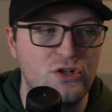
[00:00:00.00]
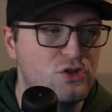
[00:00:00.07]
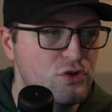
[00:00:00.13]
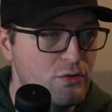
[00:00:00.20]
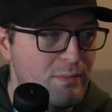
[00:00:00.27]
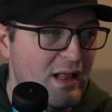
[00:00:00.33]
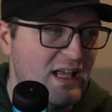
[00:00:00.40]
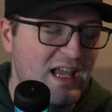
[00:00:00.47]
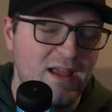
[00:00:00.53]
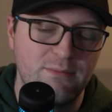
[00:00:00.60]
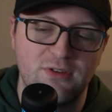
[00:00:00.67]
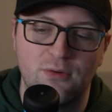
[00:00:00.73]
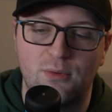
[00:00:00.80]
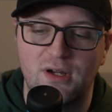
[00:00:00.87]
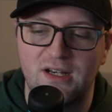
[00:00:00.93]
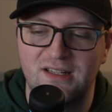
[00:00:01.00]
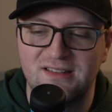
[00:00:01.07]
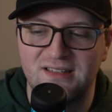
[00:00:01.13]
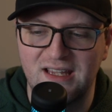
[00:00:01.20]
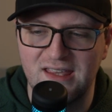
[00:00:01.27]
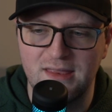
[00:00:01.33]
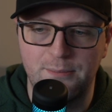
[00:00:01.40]
Jude Bellingham's the one
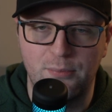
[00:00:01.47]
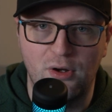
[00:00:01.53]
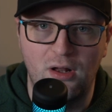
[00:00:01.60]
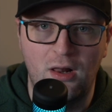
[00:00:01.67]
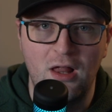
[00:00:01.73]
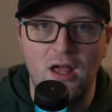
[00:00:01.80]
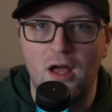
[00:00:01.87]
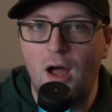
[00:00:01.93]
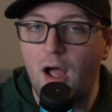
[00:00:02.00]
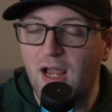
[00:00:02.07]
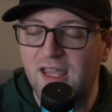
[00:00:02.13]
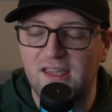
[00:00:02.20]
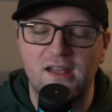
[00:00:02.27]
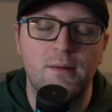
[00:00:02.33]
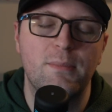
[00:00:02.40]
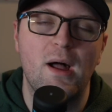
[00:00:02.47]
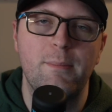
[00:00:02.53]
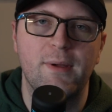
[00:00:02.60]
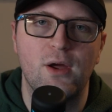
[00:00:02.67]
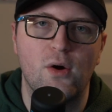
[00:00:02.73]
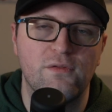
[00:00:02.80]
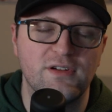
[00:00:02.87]
to get the ball. Kylian
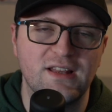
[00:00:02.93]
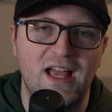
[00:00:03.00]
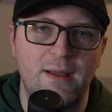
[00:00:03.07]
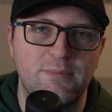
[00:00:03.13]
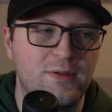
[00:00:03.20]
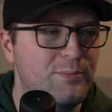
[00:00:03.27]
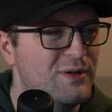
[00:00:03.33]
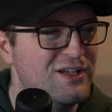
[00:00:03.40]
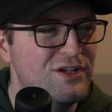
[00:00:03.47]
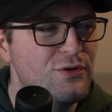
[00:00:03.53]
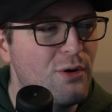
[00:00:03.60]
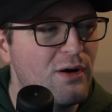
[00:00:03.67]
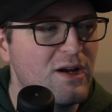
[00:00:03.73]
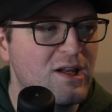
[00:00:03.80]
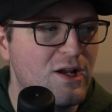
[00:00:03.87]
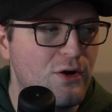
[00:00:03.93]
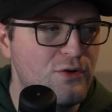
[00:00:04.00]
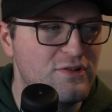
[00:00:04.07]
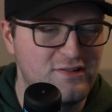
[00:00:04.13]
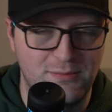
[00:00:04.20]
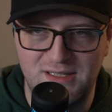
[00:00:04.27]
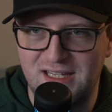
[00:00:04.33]
Mbappe overlaps, but you already know
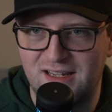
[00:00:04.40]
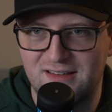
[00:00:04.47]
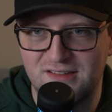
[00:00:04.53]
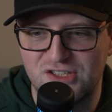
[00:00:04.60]
who's going to be taking the